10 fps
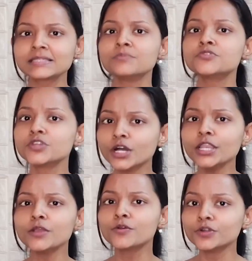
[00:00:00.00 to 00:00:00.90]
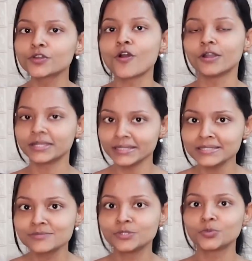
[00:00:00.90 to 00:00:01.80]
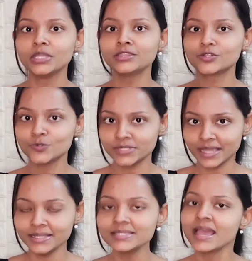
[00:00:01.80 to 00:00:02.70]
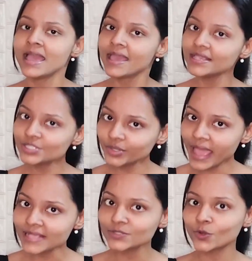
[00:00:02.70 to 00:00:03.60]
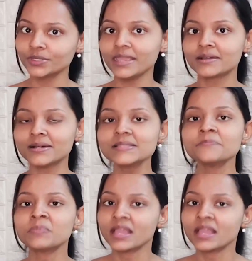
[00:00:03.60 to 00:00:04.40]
some really good contests between the two sides. History has no takers.